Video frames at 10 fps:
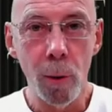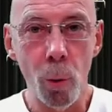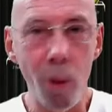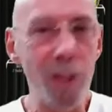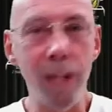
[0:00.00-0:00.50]

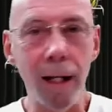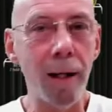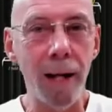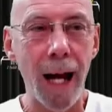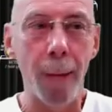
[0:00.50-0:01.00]
What is then
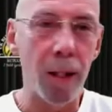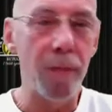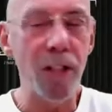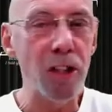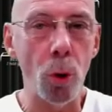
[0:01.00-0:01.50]
going to happen
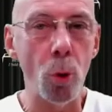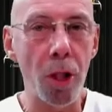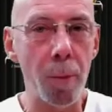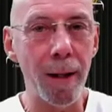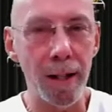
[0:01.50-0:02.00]
if he's
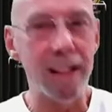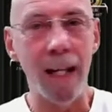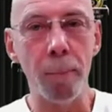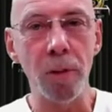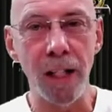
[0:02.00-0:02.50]
talking about the
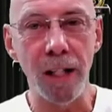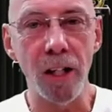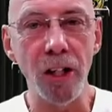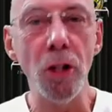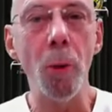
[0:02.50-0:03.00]
10% of
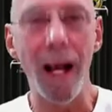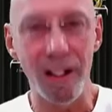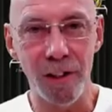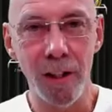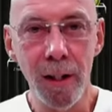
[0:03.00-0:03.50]
the
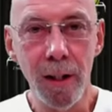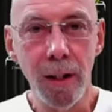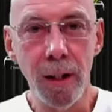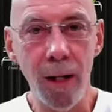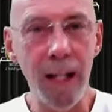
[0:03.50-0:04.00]
US,
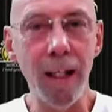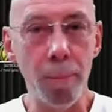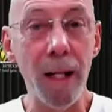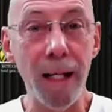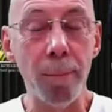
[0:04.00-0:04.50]
you know, hitting
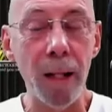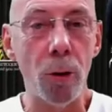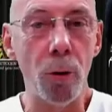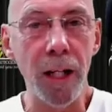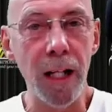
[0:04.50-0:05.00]

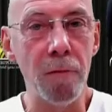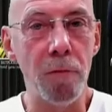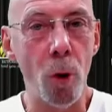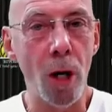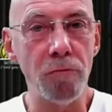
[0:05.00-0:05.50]
Bitcoin hitting
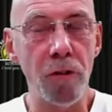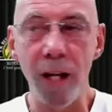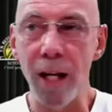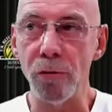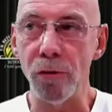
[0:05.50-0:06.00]

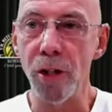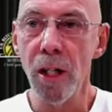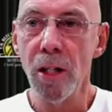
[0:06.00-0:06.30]
400,000?